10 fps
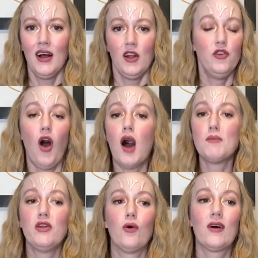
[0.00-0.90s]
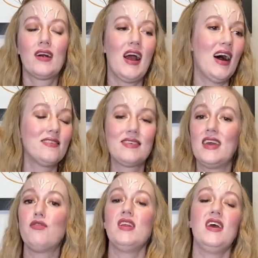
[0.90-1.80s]
Nom Anor has
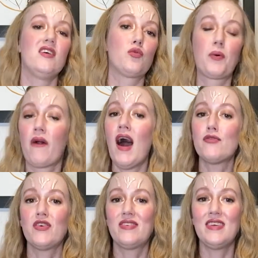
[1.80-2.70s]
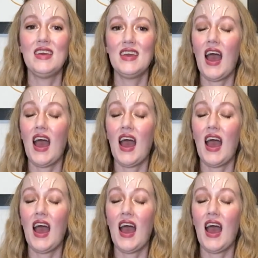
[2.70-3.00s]
given his prophecy,